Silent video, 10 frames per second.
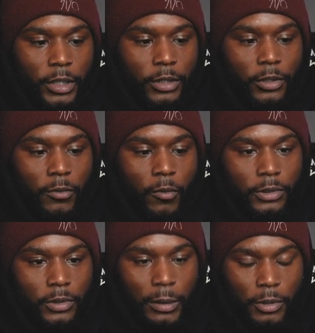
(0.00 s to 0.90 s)
You can
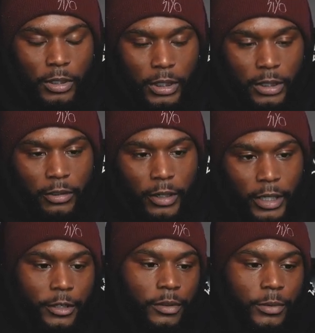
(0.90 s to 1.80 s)
double click right
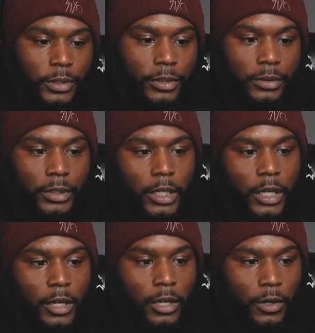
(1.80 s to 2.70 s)
here in the middle,
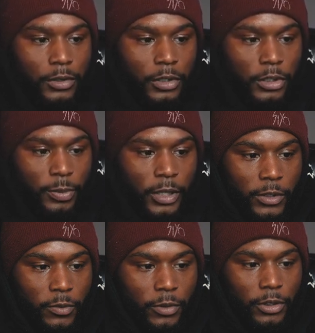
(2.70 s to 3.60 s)
go to this
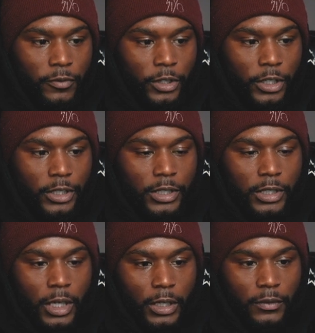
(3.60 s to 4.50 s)
place where your footage is
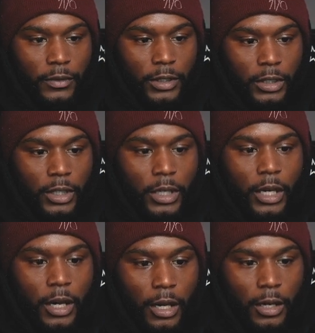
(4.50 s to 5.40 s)
saved.
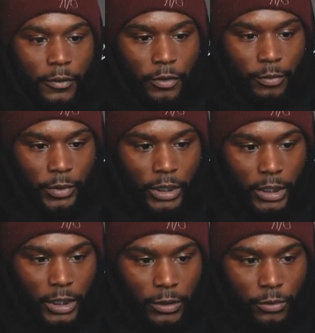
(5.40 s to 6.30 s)
For me,
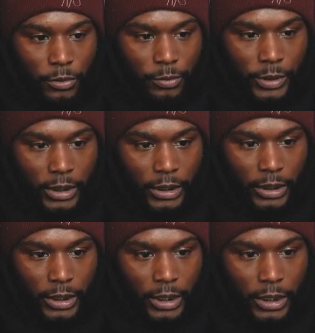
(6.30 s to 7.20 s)
it will
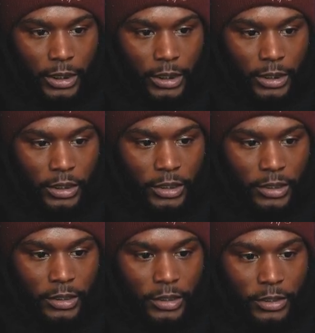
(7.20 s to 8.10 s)
be
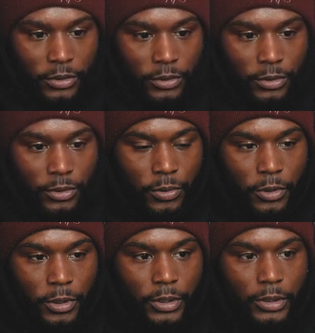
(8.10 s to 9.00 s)
in
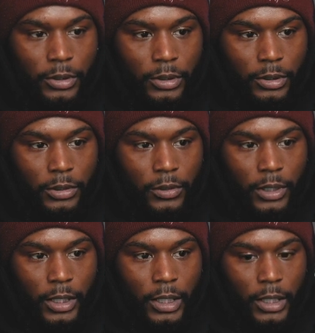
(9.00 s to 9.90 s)
tutorial. Let's go to
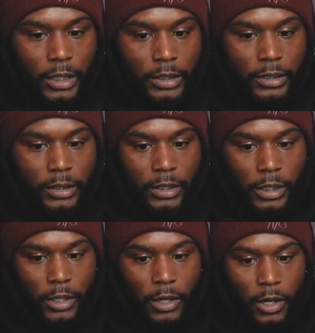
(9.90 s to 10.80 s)
edits, let's
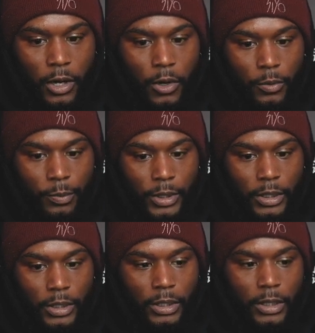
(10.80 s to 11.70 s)
hit open.